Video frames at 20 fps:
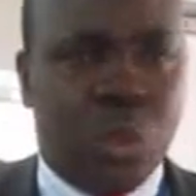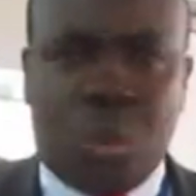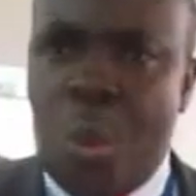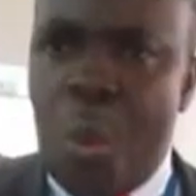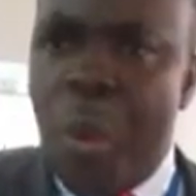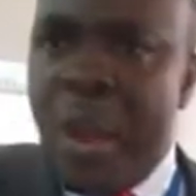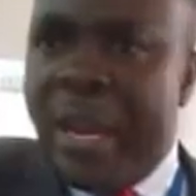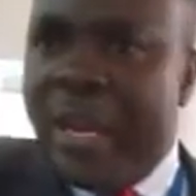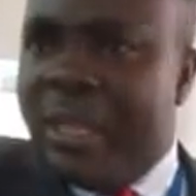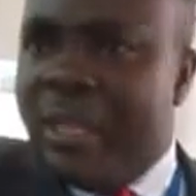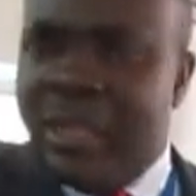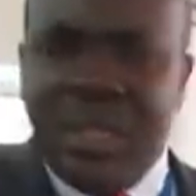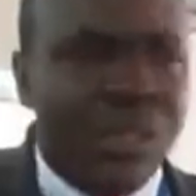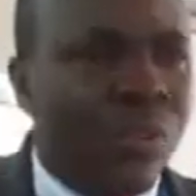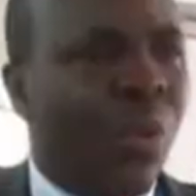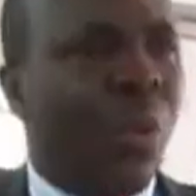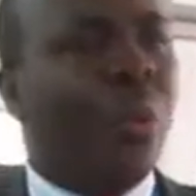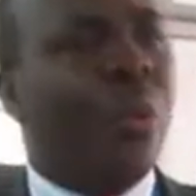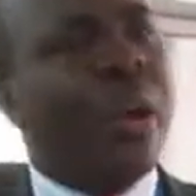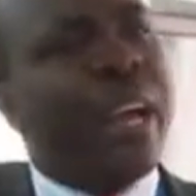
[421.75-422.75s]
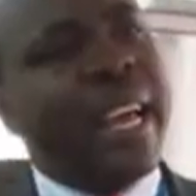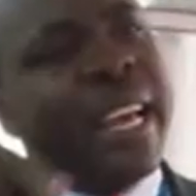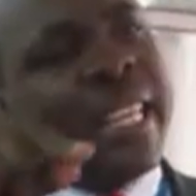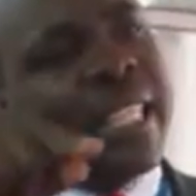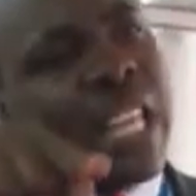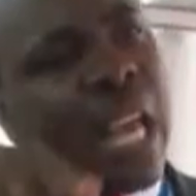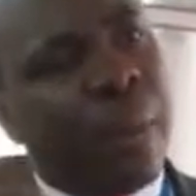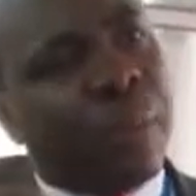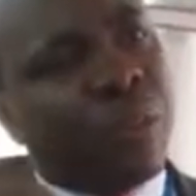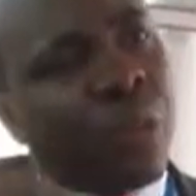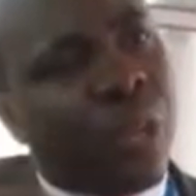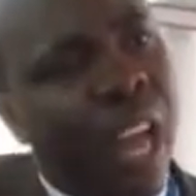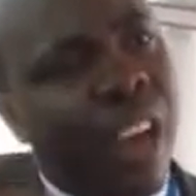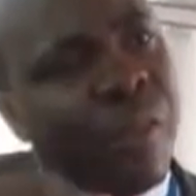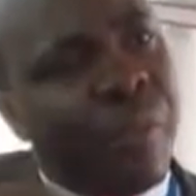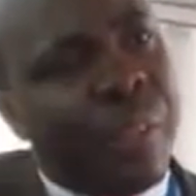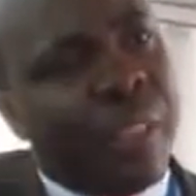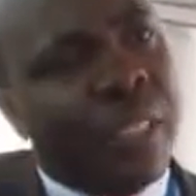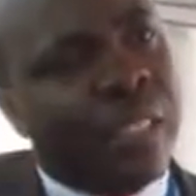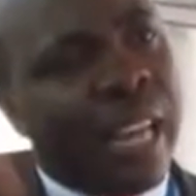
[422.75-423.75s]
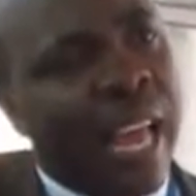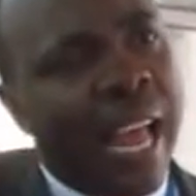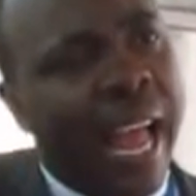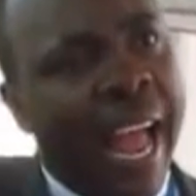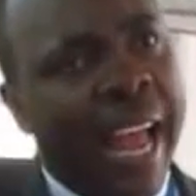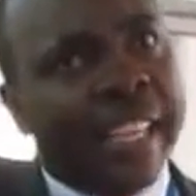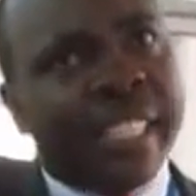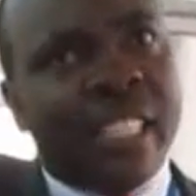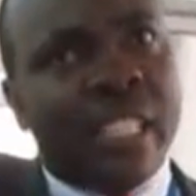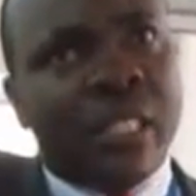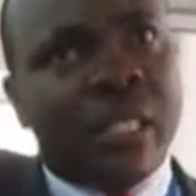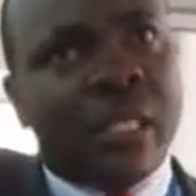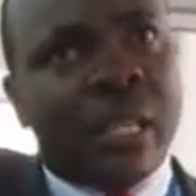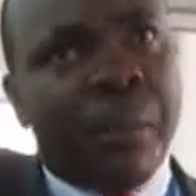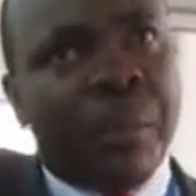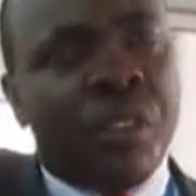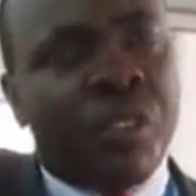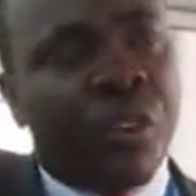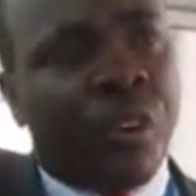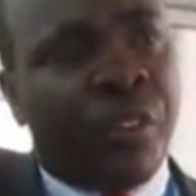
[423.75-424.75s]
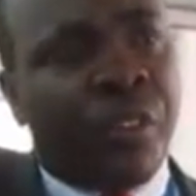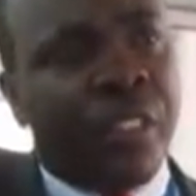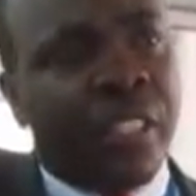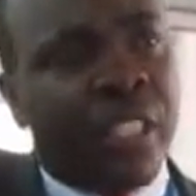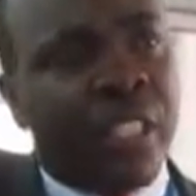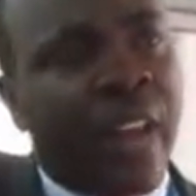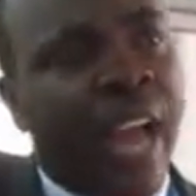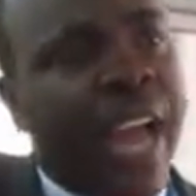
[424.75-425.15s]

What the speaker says: go and no. It's up to government, the Ministry of Interior,